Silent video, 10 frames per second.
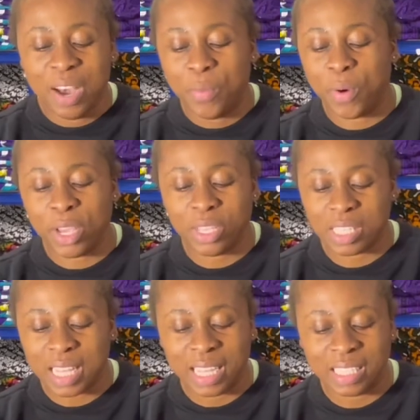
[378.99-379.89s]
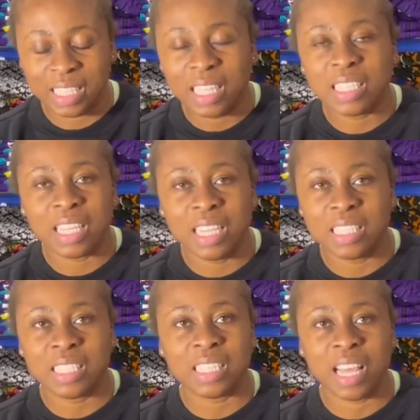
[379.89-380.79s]
When you start it,
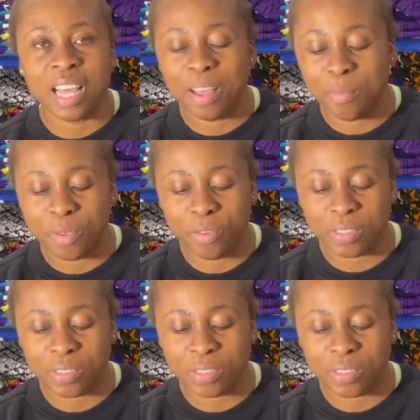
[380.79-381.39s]
is you